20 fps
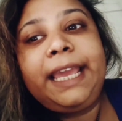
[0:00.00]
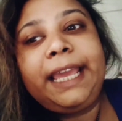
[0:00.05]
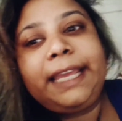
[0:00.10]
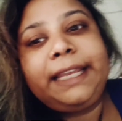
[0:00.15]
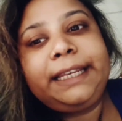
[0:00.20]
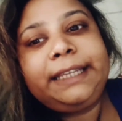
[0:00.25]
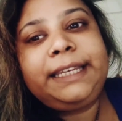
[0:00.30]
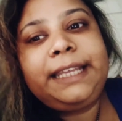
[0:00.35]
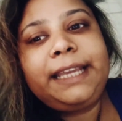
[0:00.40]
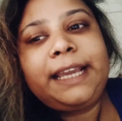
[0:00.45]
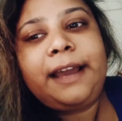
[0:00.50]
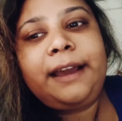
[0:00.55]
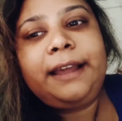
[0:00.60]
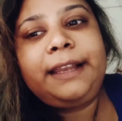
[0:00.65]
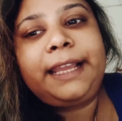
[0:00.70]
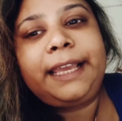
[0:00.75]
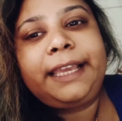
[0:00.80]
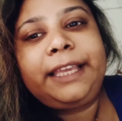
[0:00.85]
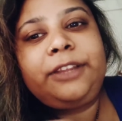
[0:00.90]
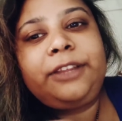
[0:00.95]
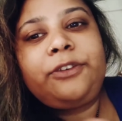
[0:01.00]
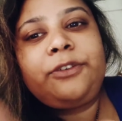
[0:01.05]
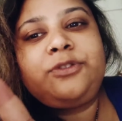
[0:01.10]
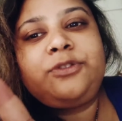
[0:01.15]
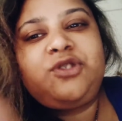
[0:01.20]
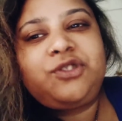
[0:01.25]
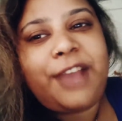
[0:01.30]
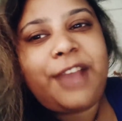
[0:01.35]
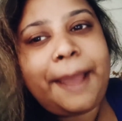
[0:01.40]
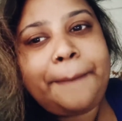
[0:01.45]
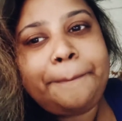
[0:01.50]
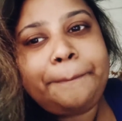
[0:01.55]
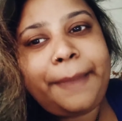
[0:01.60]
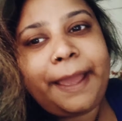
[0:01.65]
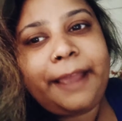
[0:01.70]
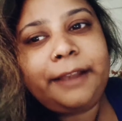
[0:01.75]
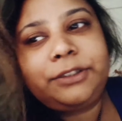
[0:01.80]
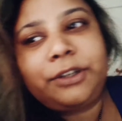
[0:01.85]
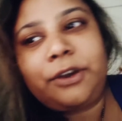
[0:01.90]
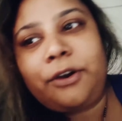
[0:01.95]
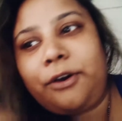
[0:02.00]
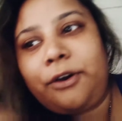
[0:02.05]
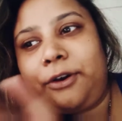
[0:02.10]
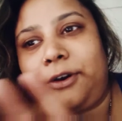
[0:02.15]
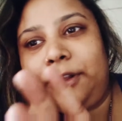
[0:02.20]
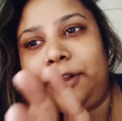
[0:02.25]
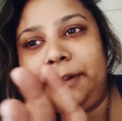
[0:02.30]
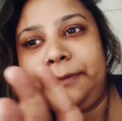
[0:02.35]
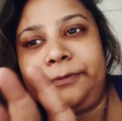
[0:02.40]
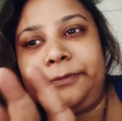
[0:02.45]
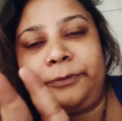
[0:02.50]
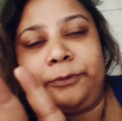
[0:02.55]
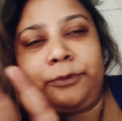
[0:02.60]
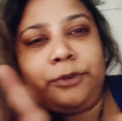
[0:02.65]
India, like, you know, jam-packed hall,